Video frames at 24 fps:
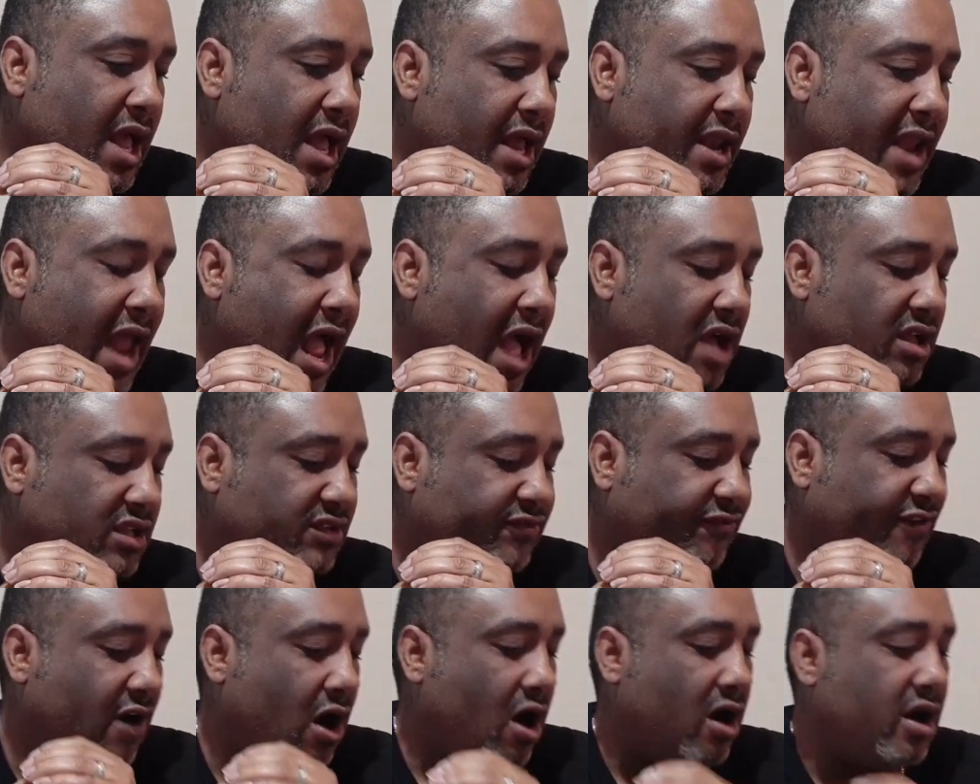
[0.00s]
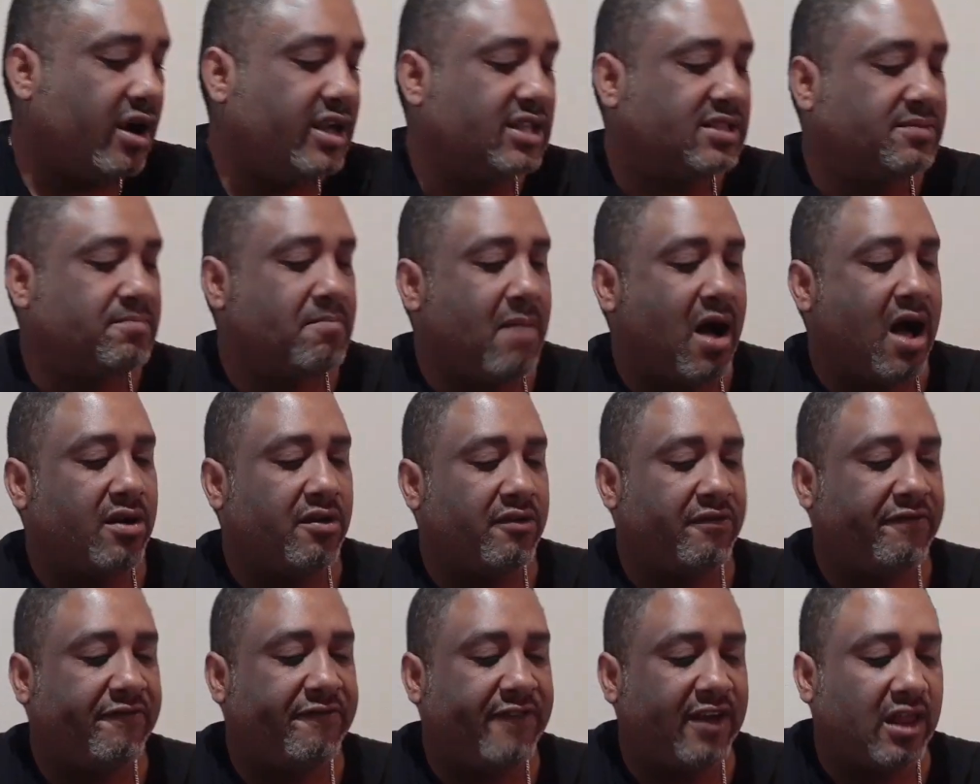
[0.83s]
Now, as far as
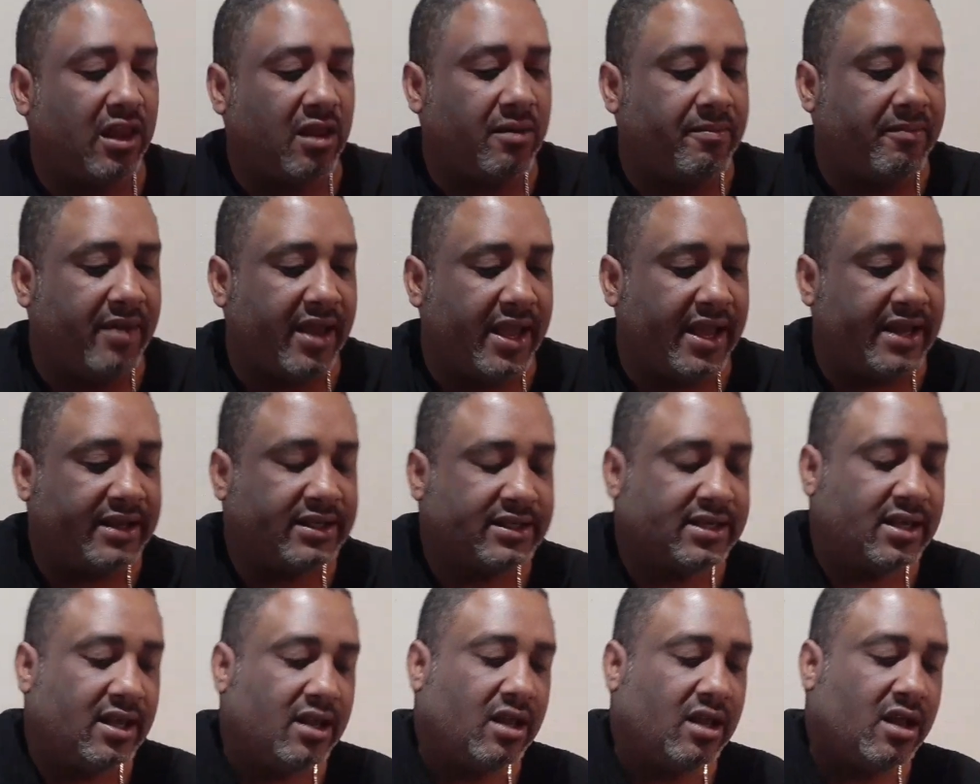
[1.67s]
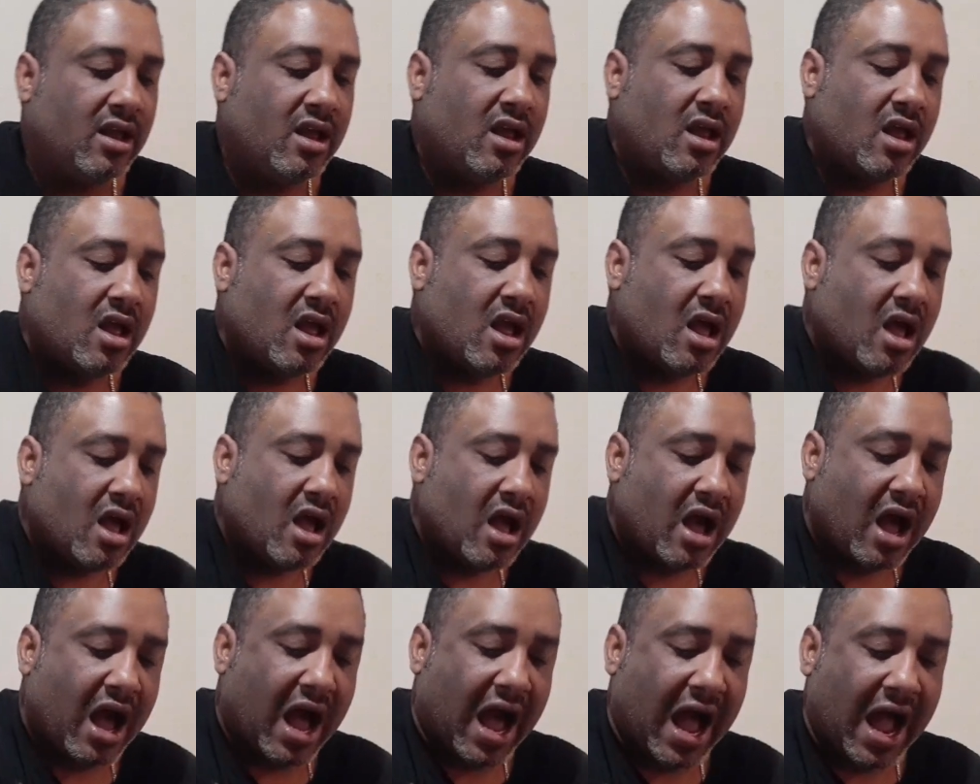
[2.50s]
monofilament,
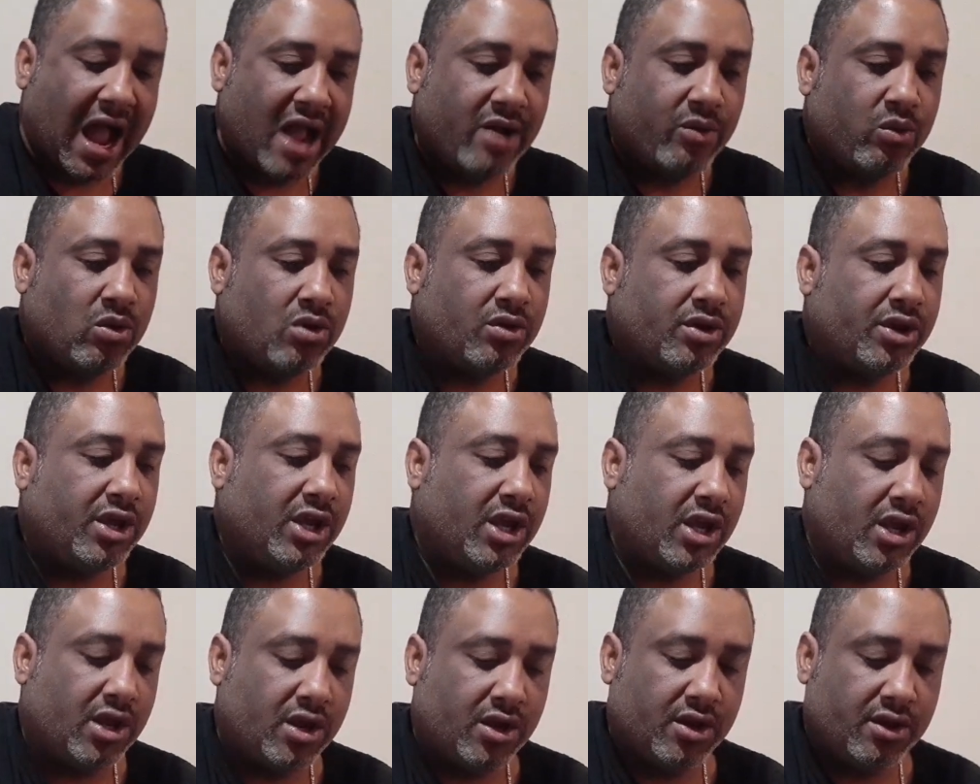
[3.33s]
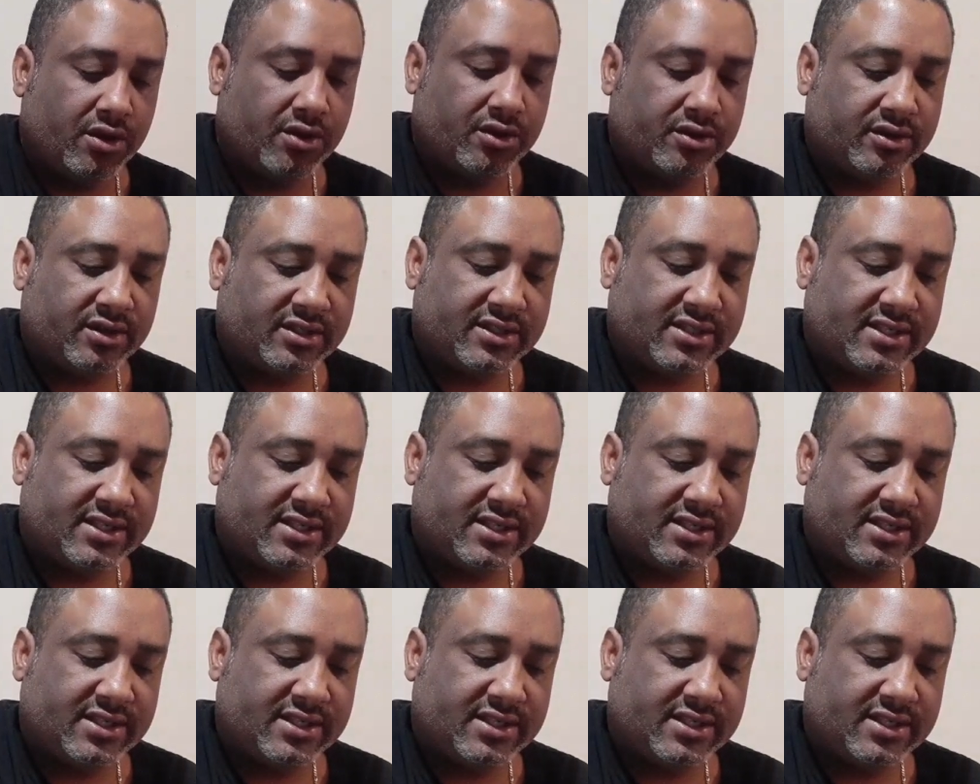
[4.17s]
I will use